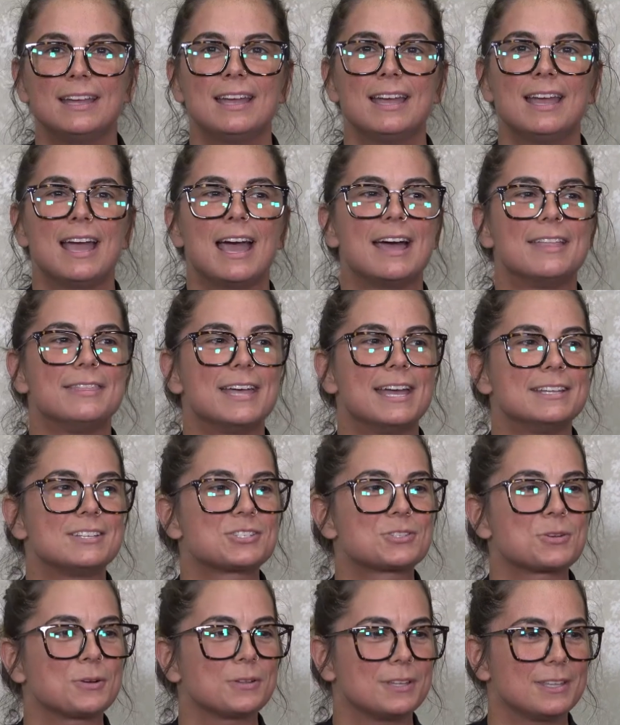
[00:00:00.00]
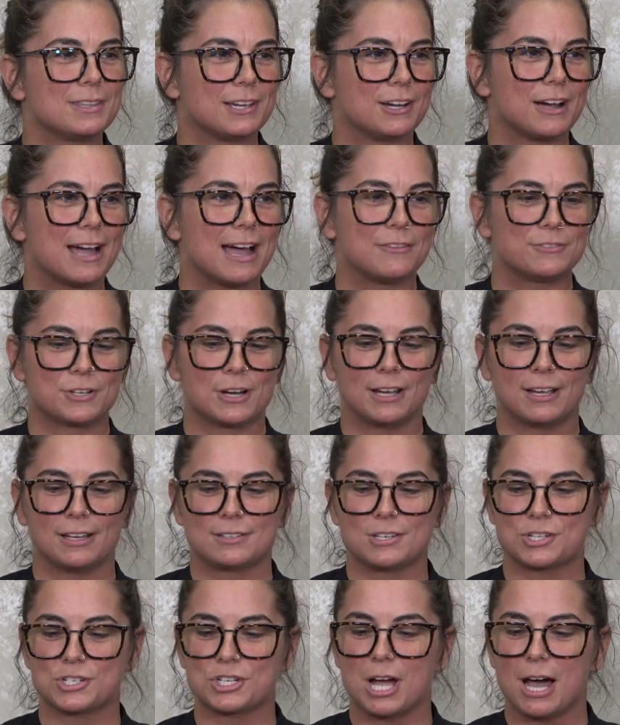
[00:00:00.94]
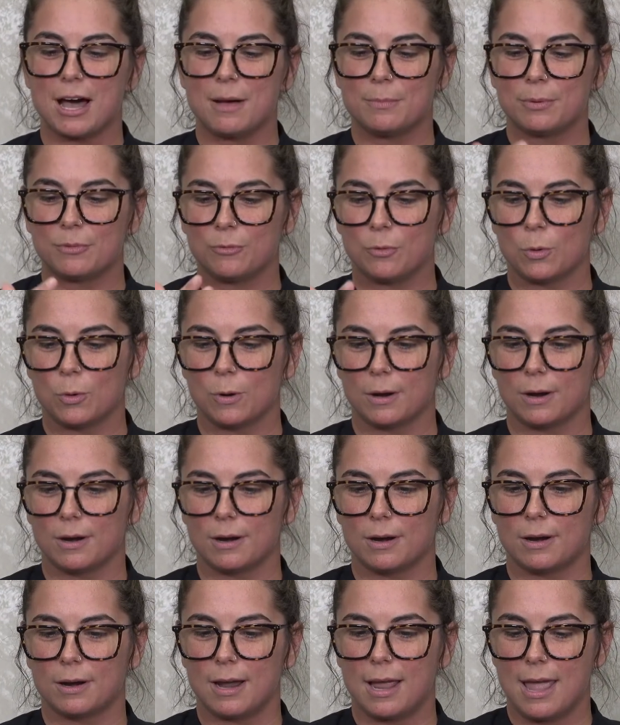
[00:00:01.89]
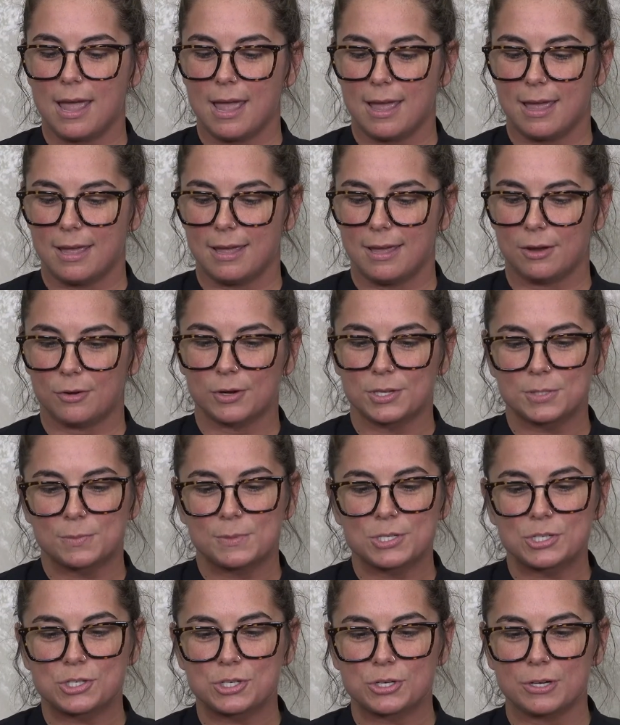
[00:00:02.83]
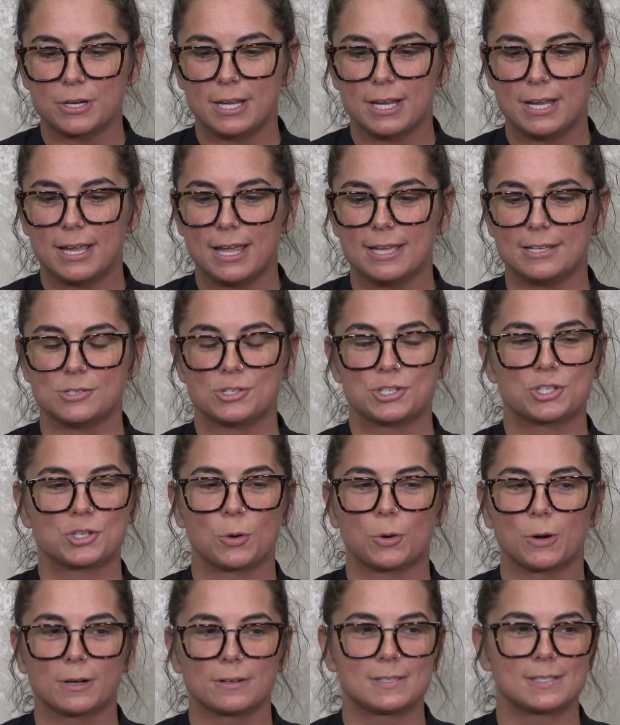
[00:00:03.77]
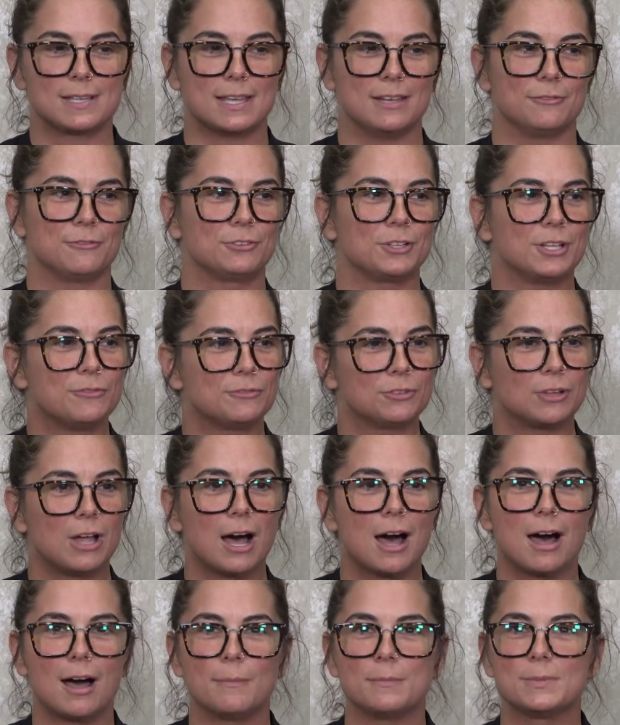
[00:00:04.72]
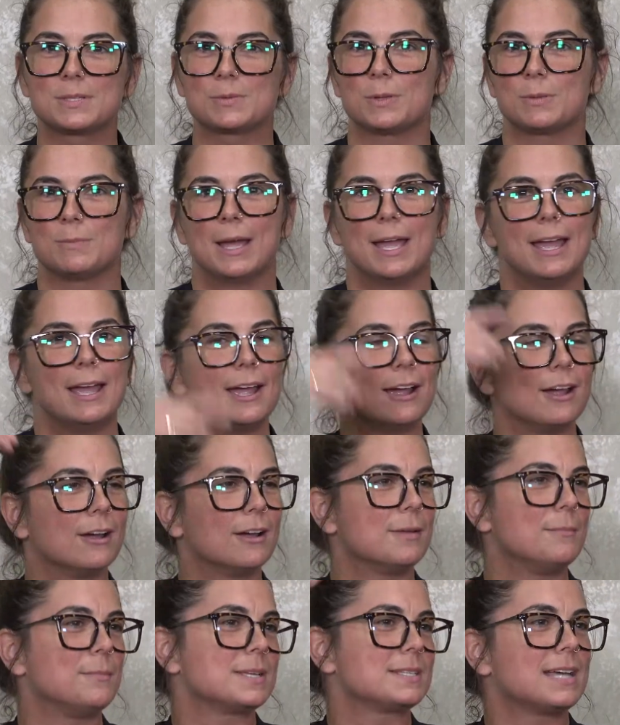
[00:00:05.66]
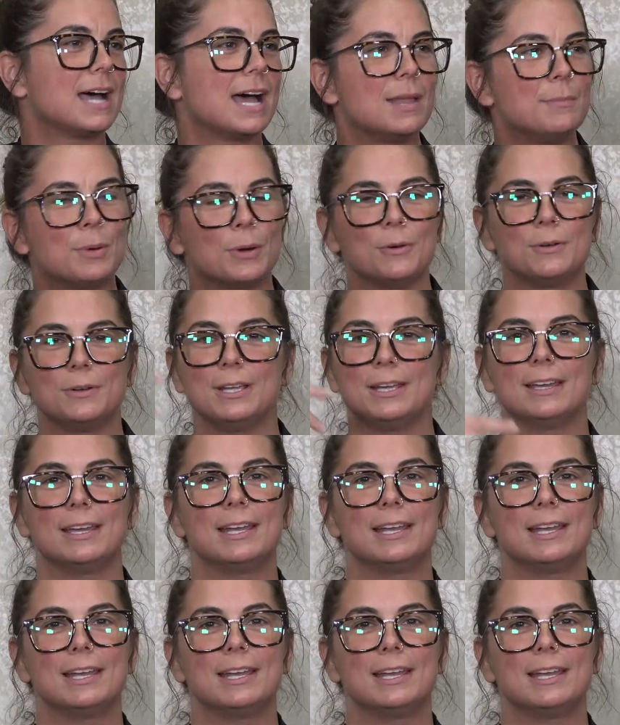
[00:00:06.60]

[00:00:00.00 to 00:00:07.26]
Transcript: And then shortly thereafter, I got to shop for a Christmas tree and shorts and flip-flops with my hair and my side pony.